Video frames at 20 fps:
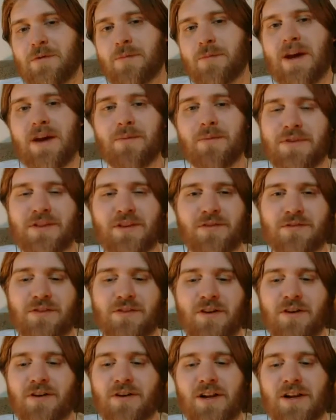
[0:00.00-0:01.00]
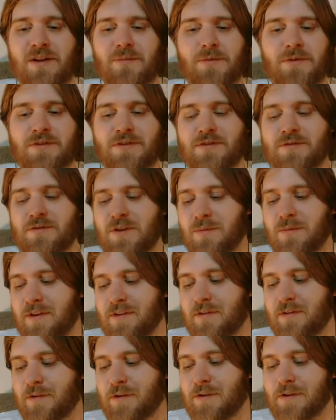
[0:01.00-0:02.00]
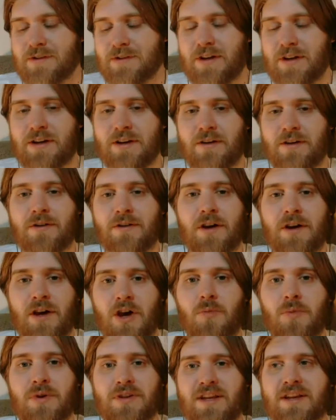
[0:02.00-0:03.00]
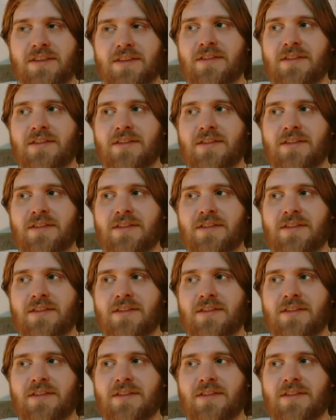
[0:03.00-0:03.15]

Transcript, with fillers: bad, but they're they're not up on streaming as far as I know. But Death